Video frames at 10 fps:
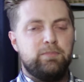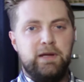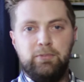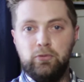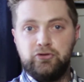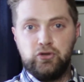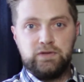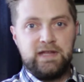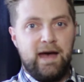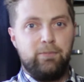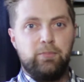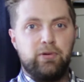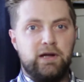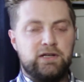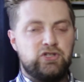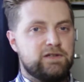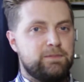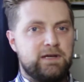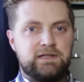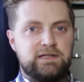people will choose the Apple product just
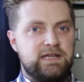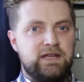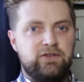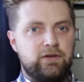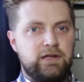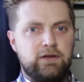because it's easier to